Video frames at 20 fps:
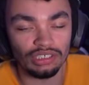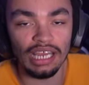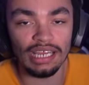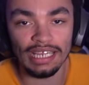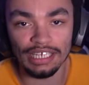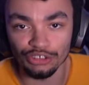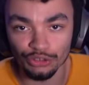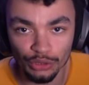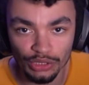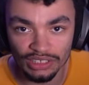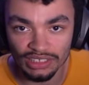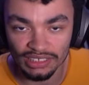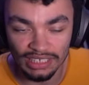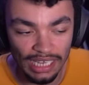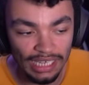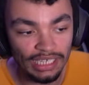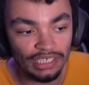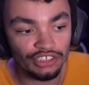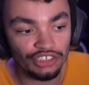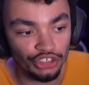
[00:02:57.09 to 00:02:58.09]
I guess you could
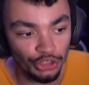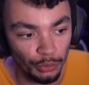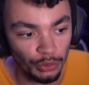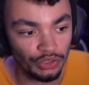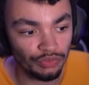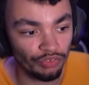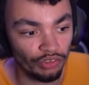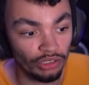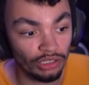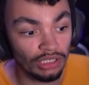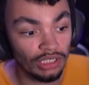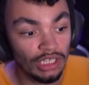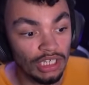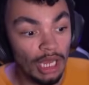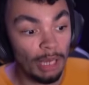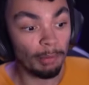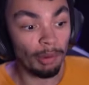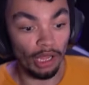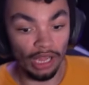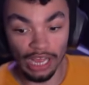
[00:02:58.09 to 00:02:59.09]
say is useful.
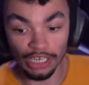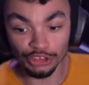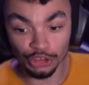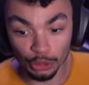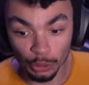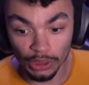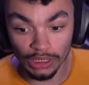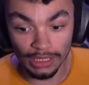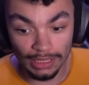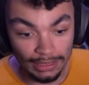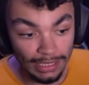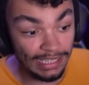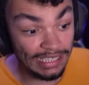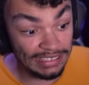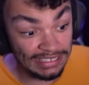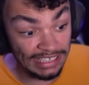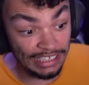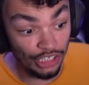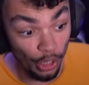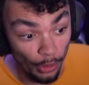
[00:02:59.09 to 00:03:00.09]
But as you can clearly see,